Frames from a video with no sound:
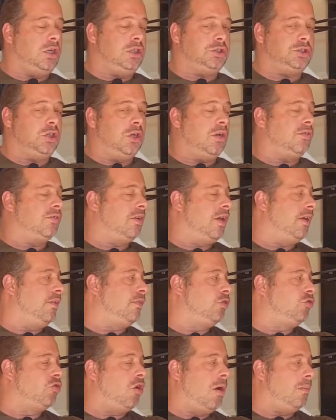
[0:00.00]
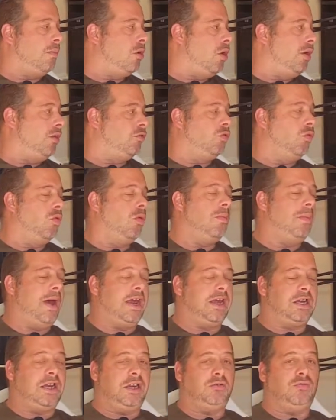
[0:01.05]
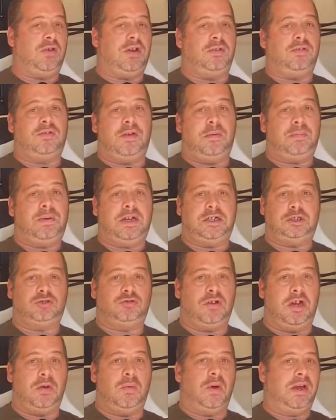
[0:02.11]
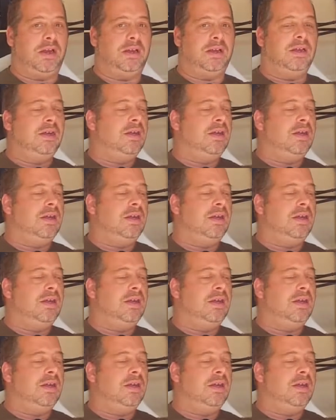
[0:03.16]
shall I say, the timeline's automatically green, so it plays straight away.